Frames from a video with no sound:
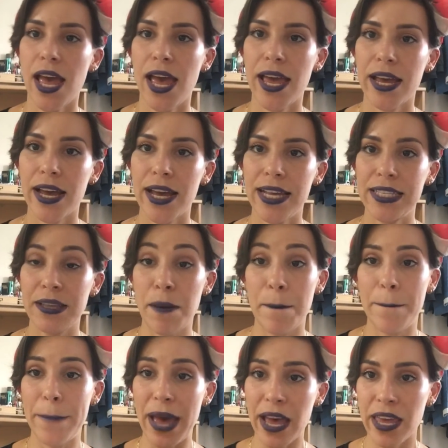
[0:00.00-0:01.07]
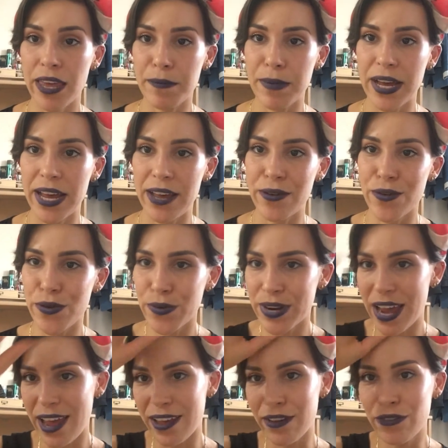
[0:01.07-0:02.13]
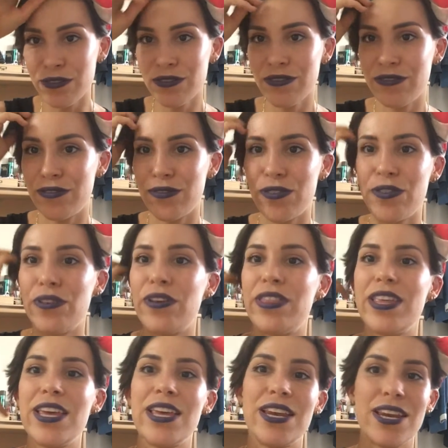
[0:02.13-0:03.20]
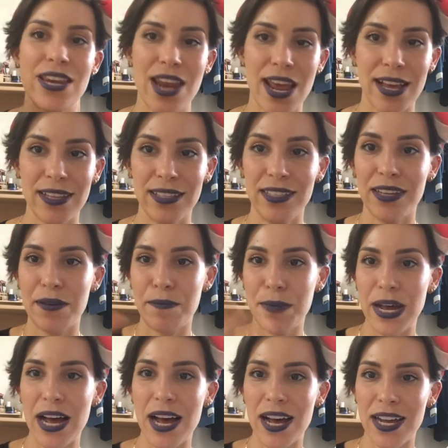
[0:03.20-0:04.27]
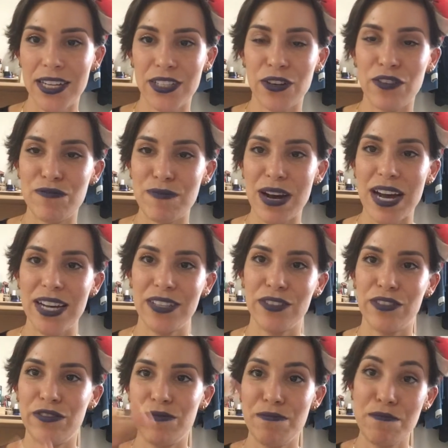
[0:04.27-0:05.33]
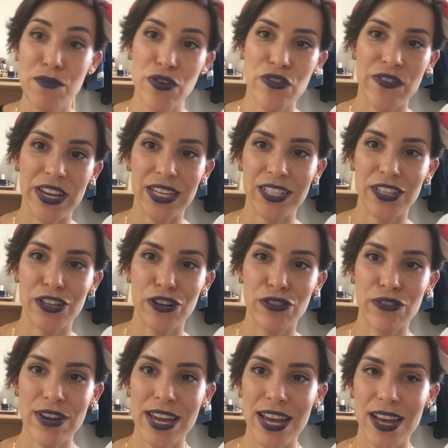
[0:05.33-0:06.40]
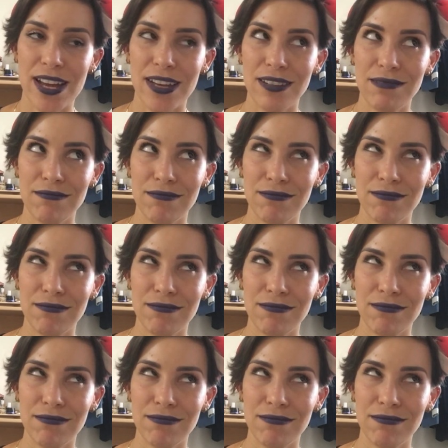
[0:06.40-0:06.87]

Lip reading: Hey guys, back in my awkward angle for the next part of my sort of moving to Korea